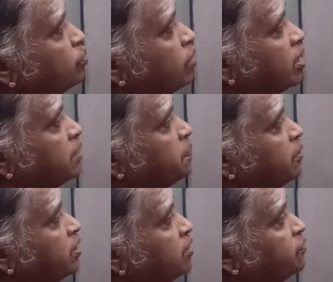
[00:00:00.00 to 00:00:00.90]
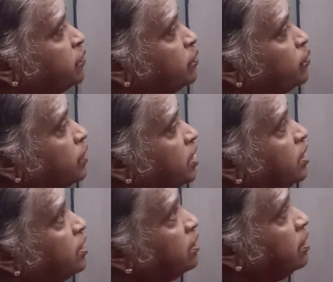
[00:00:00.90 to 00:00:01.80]
1.4
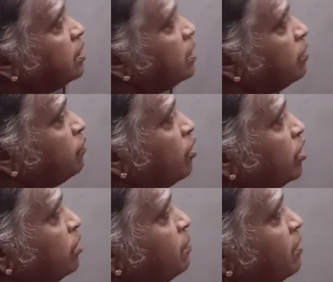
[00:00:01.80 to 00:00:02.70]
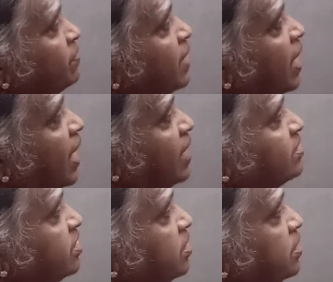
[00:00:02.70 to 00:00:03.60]
into volume of the acid